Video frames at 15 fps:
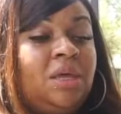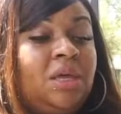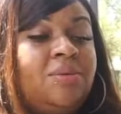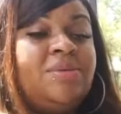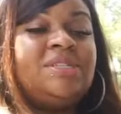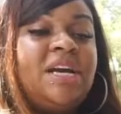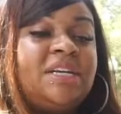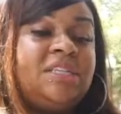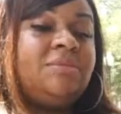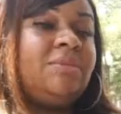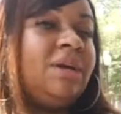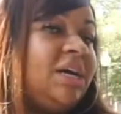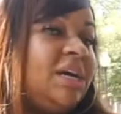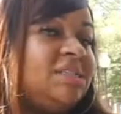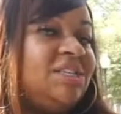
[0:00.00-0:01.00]
It was actually
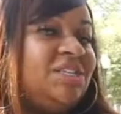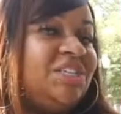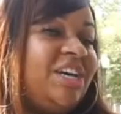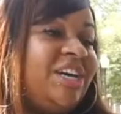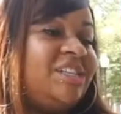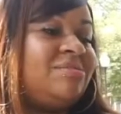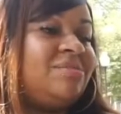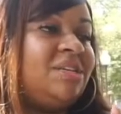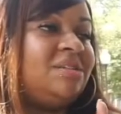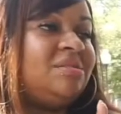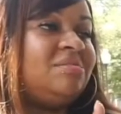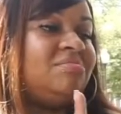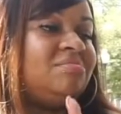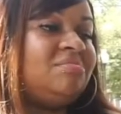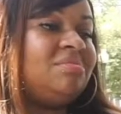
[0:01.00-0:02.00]
my cousin
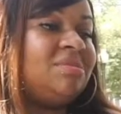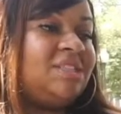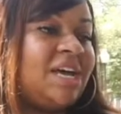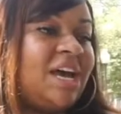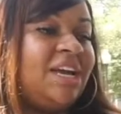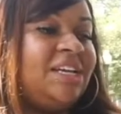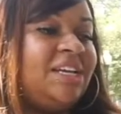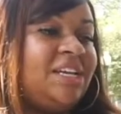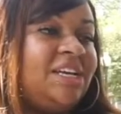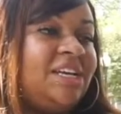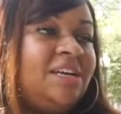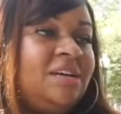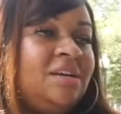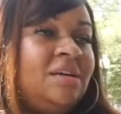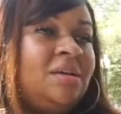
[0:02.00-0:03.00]
Jasmine's
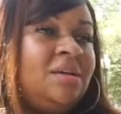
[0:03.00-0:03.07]
idea.